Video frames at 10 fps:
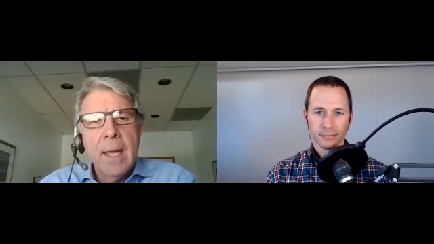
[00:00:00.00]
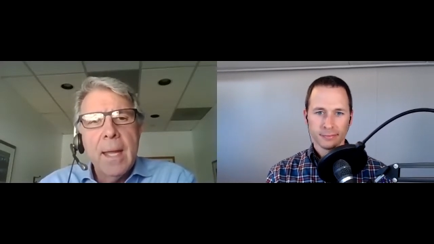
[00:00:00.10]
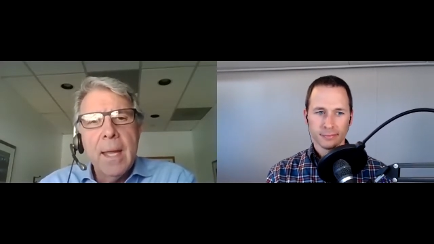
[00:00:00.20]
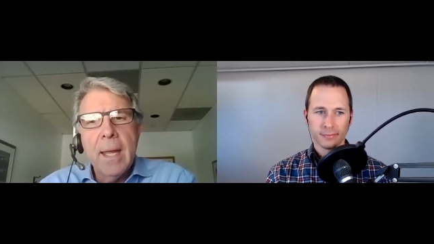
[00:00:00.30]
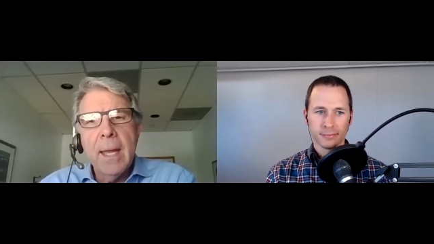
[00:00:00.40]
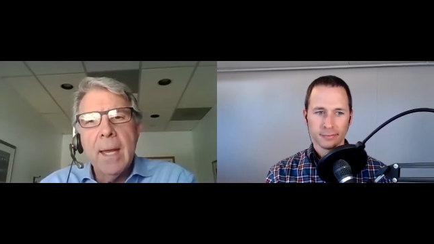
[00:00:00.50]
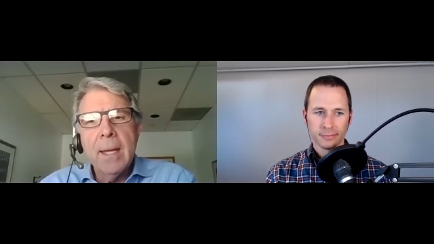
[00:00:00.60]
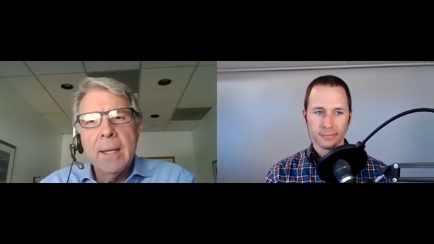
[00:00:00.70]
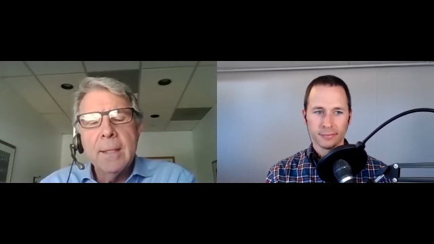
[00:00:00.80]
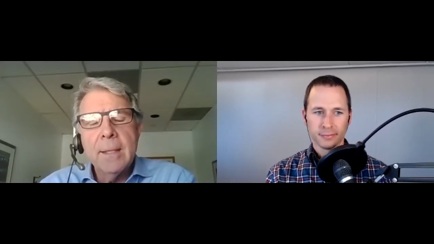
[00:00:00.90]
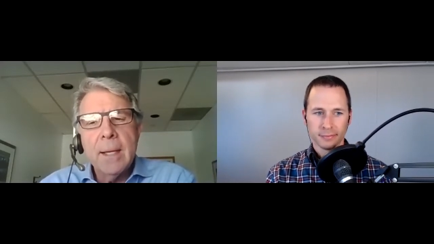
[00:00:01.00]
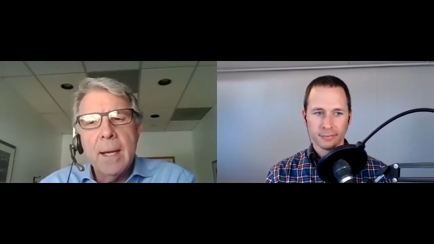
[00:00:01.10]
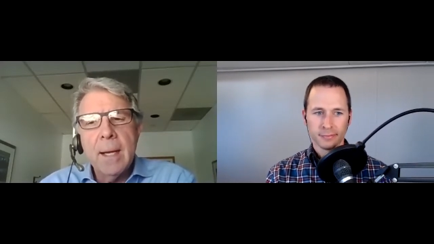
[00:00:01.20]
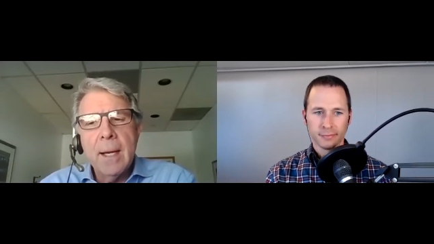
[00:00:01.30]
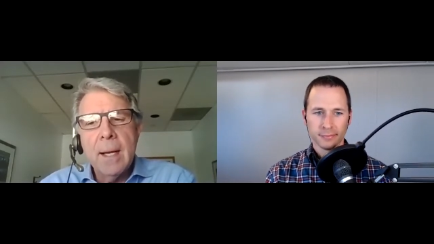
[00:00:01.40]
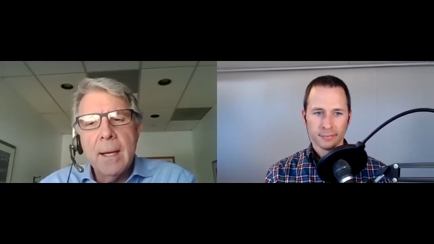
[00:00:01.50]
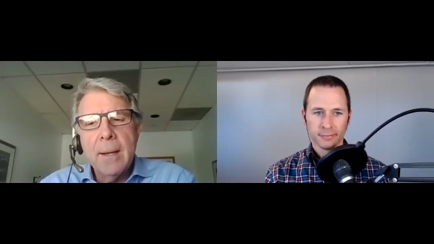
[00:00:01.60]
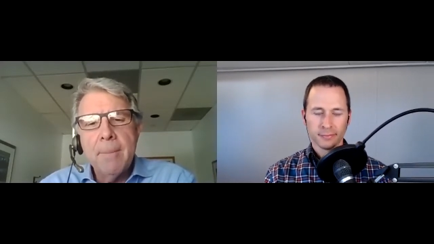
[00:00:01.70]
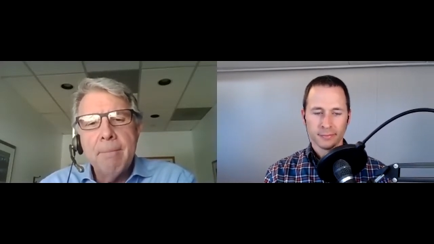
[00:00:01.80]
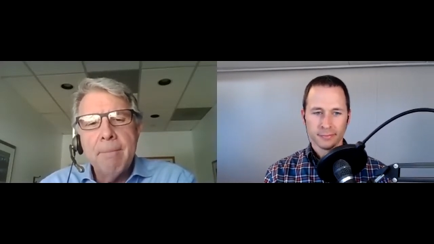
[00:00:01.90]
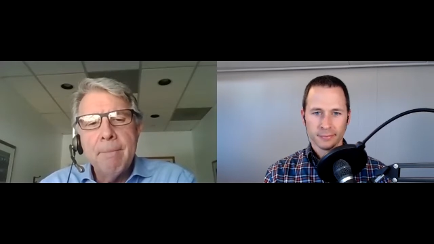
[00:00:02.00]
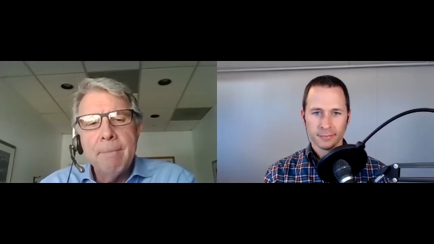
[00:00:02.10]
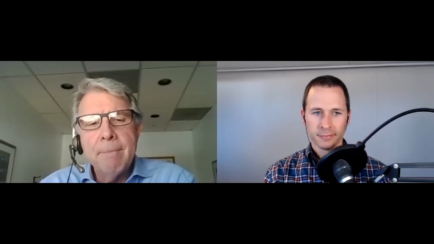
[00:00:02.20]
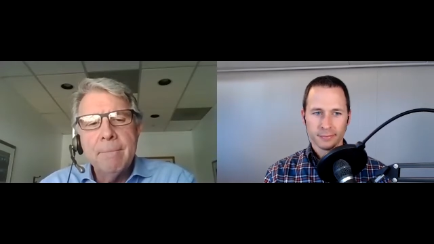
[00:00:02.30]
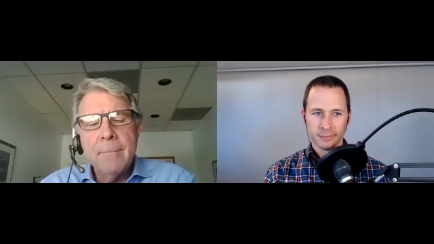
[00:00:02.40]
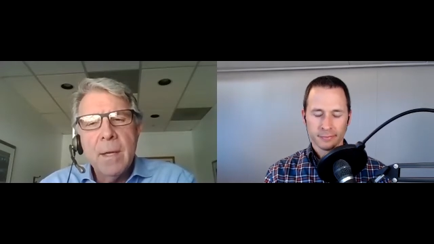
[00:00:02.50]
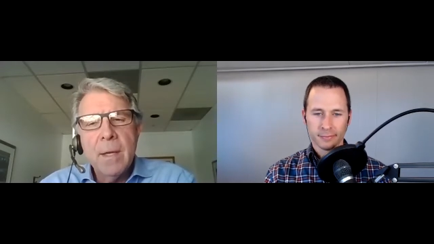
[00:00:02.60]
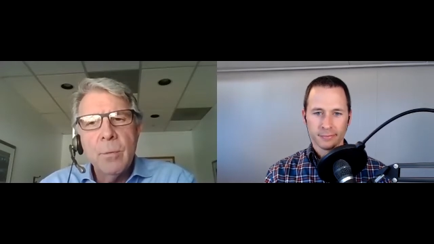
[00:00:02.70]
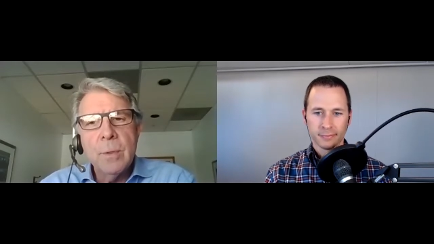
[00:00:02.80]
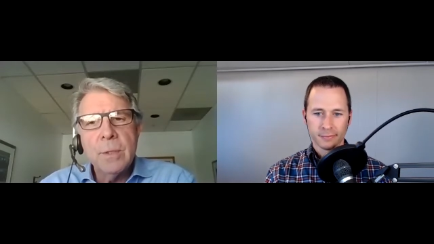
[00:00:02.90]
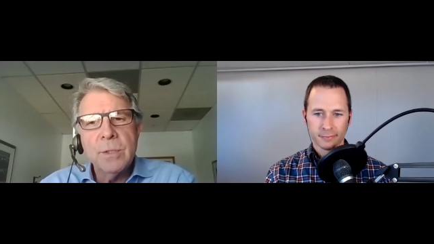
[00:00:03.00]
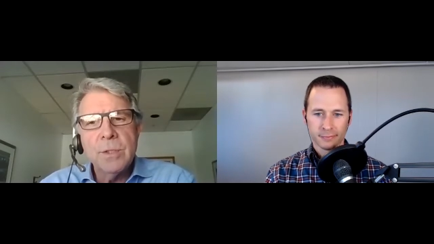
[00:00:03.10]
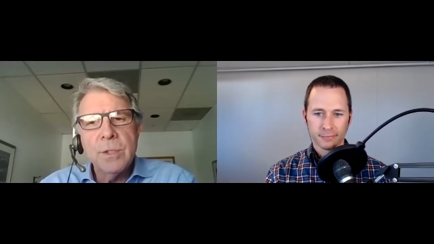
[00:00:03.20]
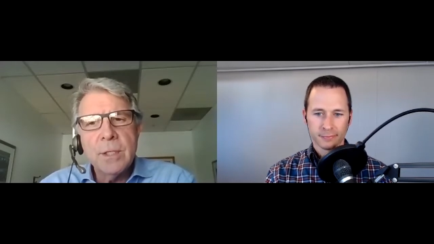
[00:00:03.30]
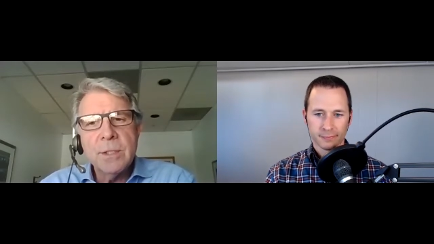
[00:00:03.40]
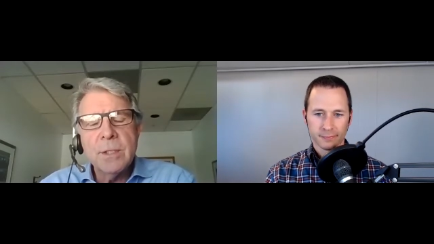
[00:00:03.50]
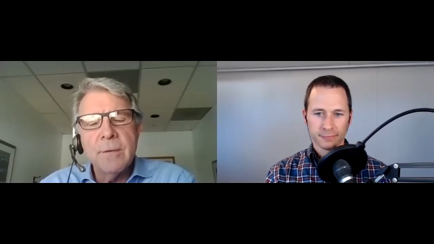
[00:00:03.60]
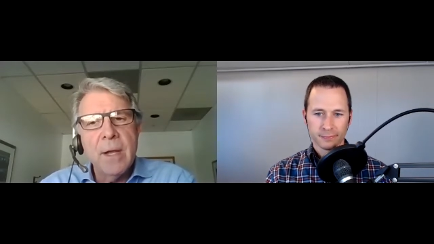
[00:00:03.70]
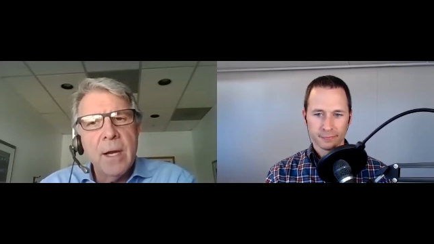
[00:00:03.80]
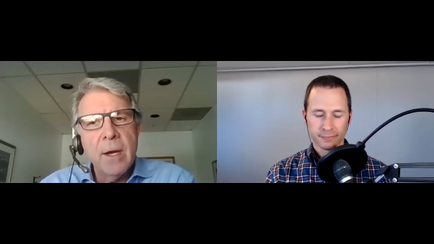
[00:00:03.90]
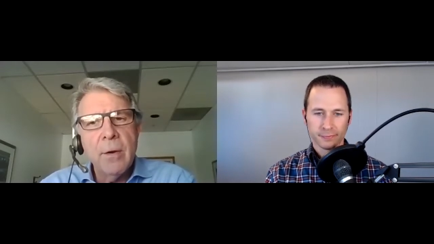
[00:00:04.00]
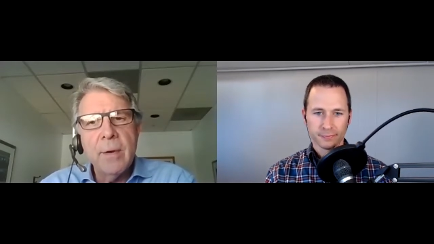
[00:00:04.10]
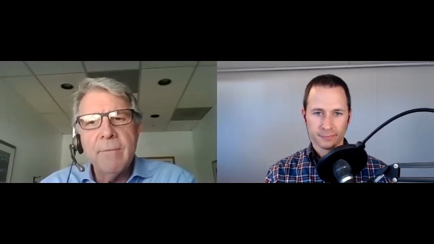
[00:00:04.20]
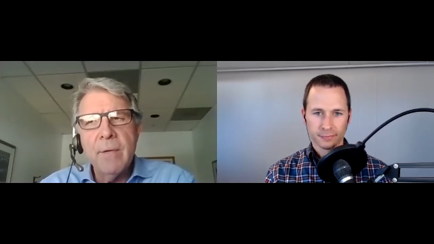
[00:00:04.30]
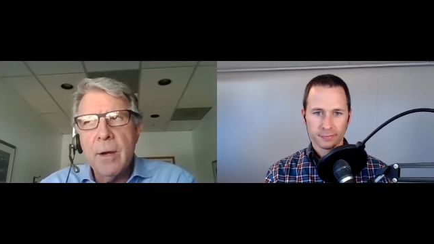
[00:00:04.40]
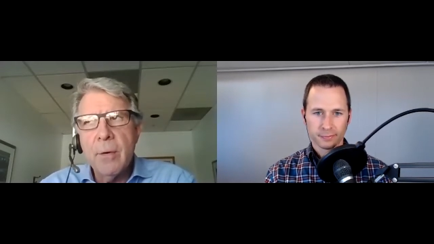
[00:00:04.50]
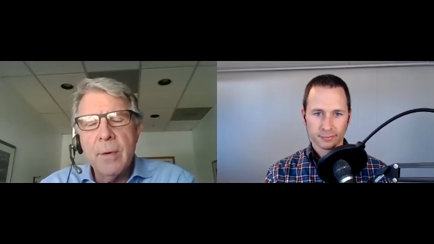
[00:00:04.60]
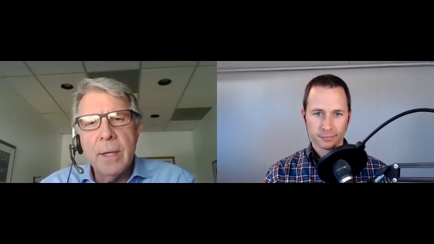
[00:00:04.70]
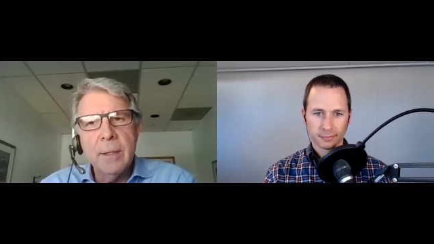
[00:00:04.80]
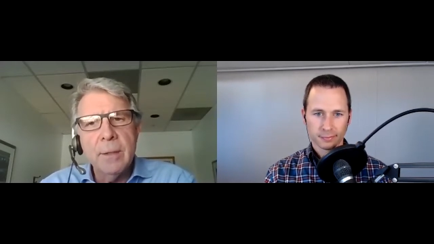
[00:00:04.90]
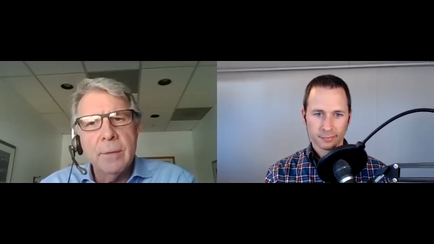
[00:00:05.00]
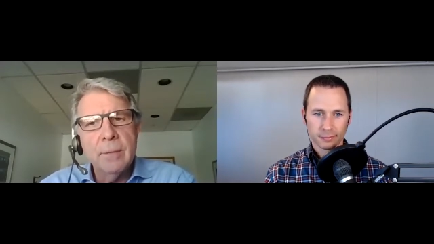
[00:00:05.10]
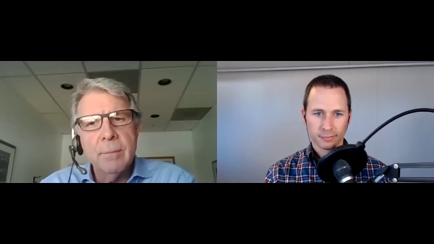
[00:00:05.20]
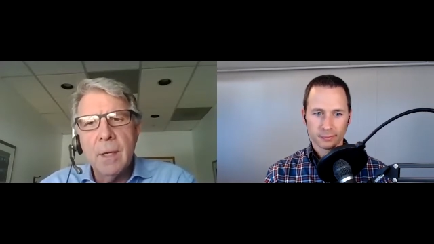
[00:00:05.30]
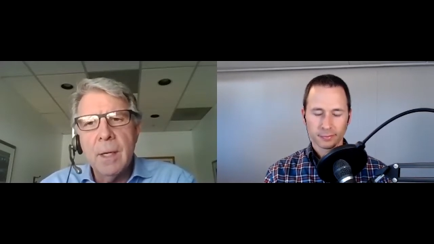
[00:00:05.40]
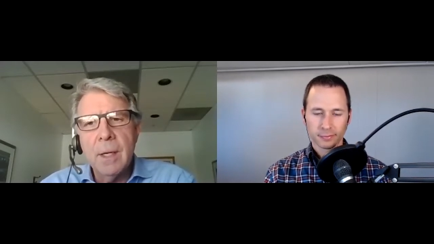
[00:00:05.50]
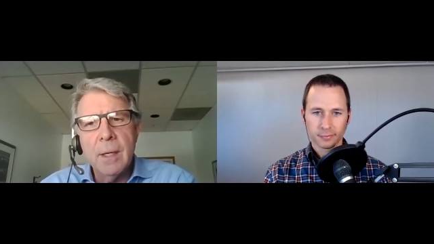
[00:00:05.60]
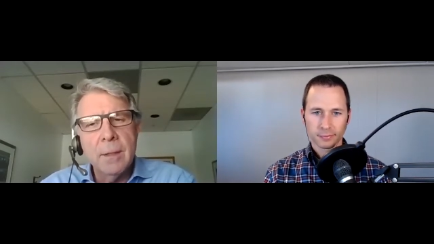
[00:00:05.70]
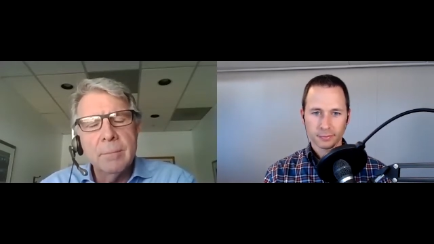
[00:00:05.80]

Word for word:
Speaker 1: and um, it was just a very very uh,